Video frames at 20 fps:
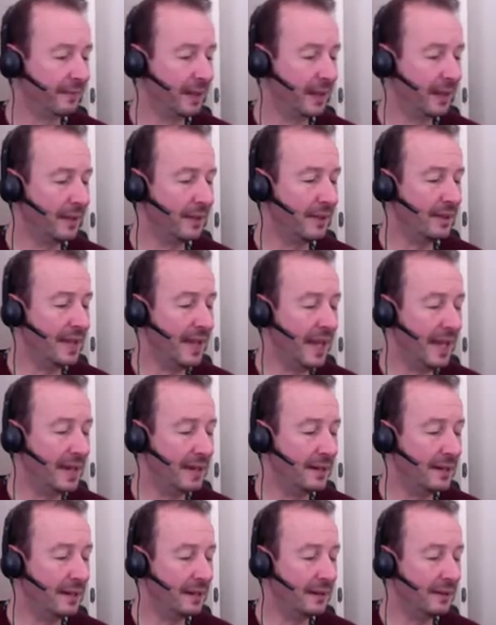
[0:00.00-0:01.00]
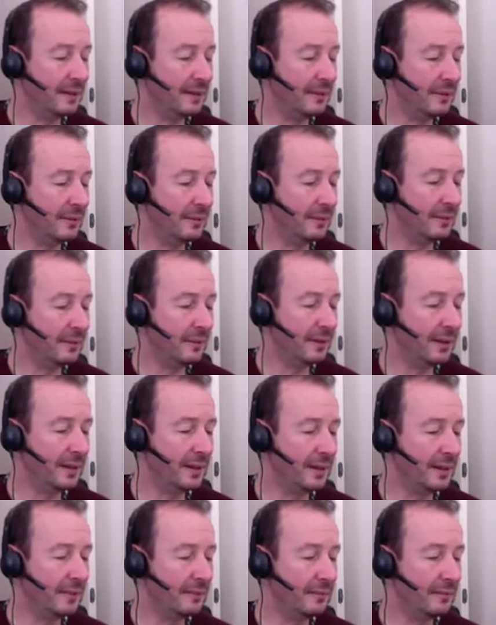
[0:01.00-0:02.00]
then
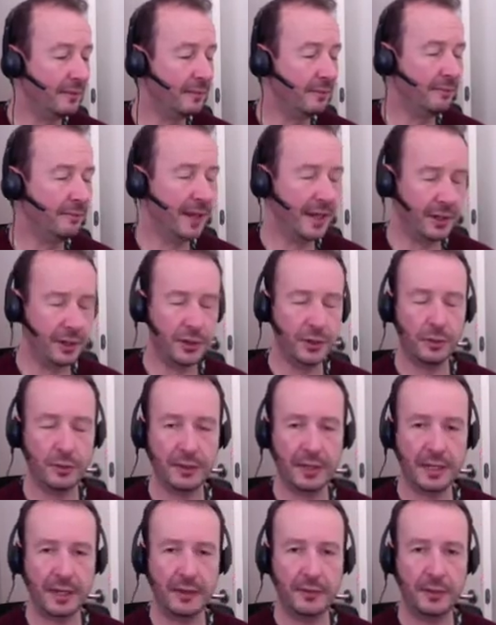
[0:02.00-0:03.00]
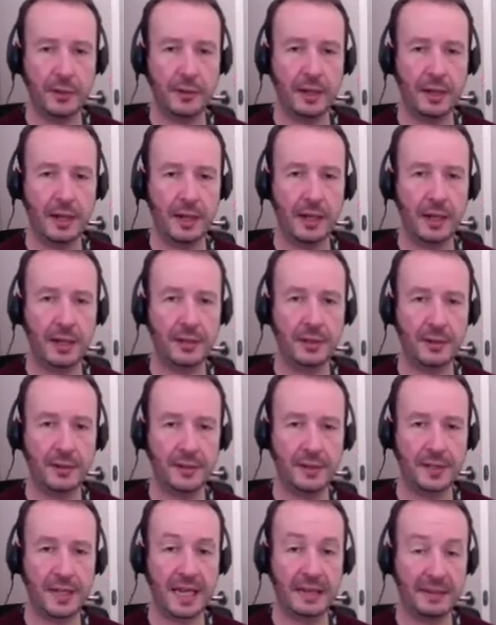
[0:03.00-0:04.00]
make sure that if you are
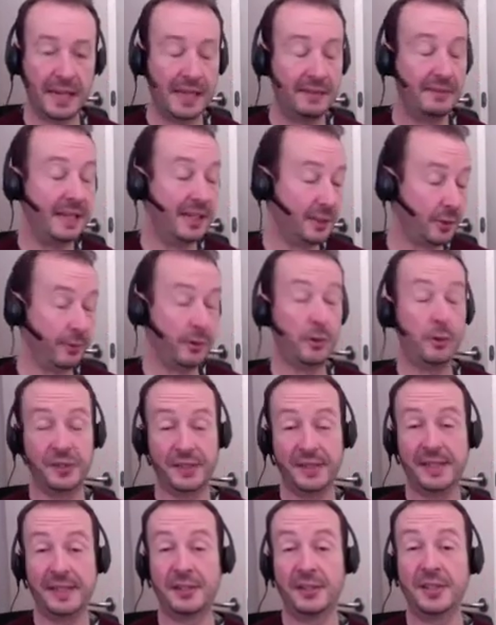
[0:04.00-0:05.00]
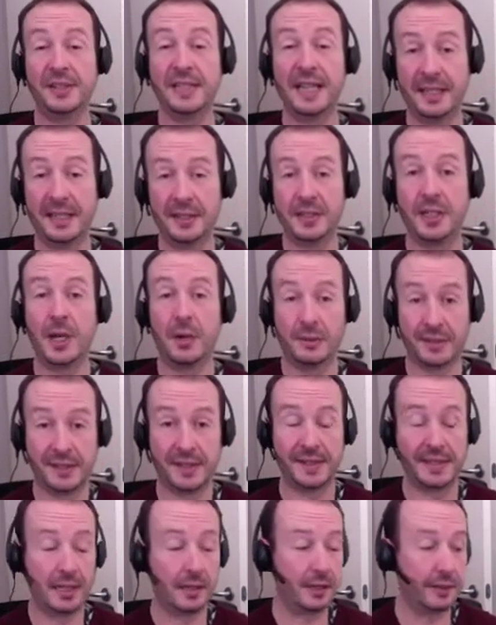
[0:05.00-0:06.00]
and to record your sessions and to go on to
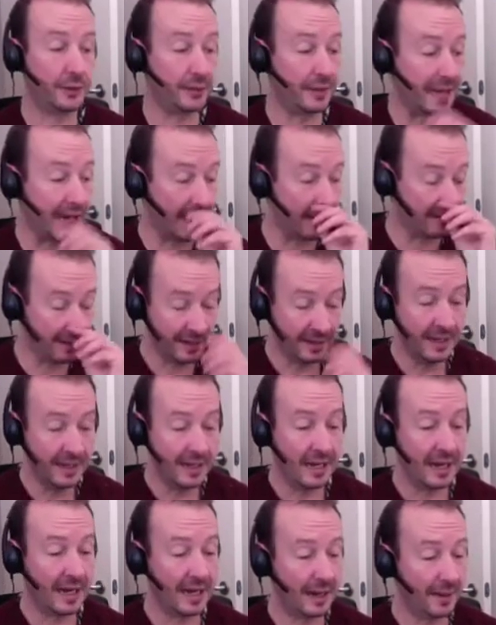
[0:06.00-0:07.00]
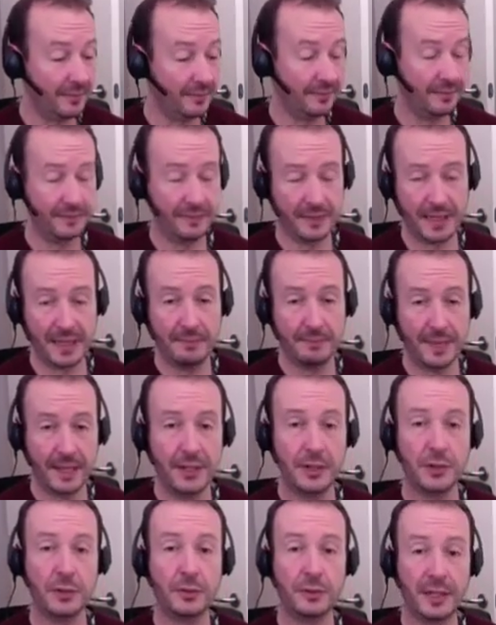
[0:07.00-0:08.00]
sell, I should add, then
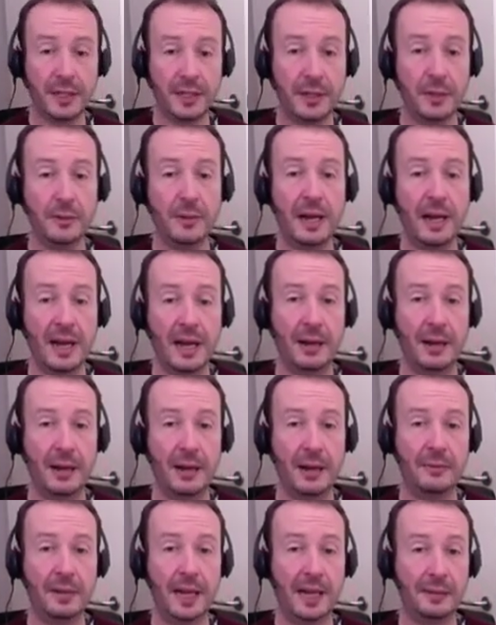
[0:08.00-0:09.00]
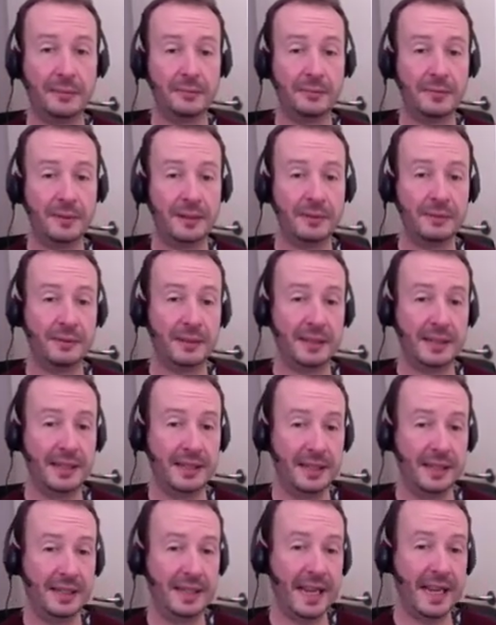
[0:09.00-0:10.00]
make sure that you are
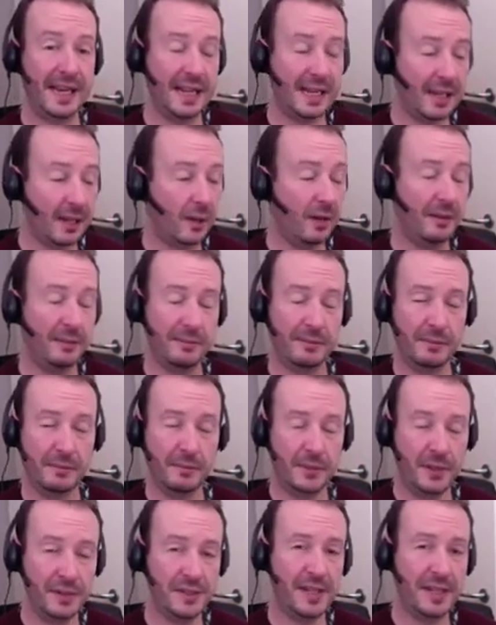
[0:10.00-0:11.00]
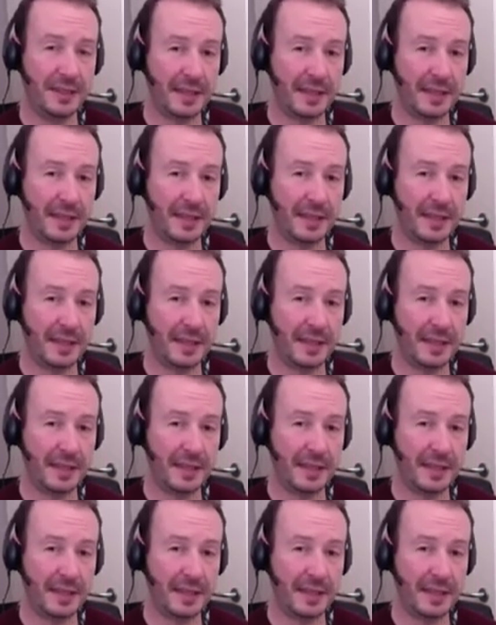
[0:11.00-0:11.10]
getting music